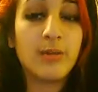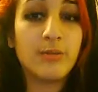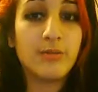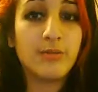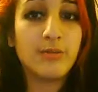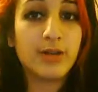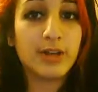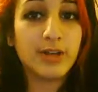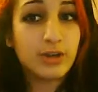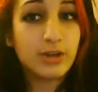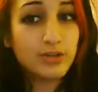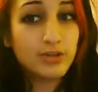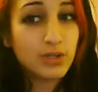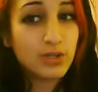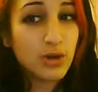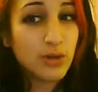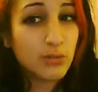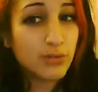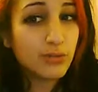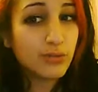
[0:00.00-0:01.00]
But you
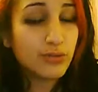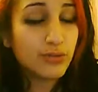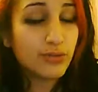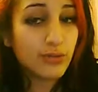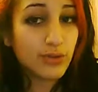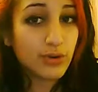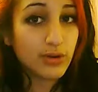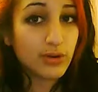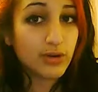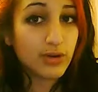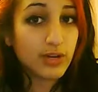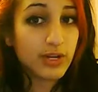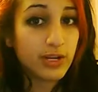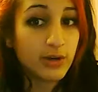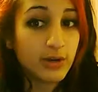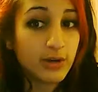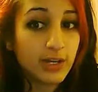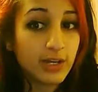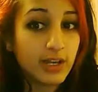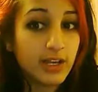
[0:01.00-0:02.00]
don't move your
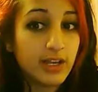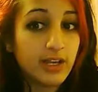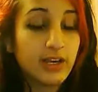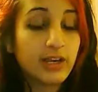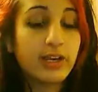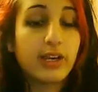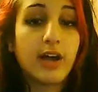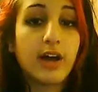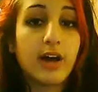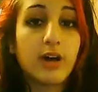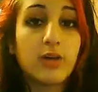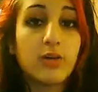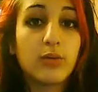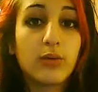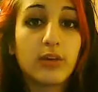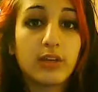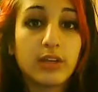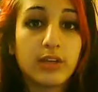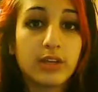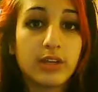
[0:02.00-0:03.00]
earring in and out
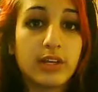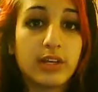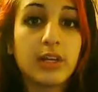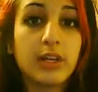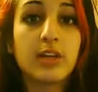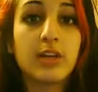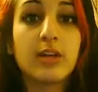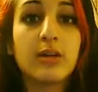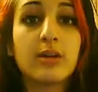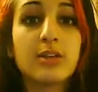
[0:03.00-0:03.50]
when you're cleaning it,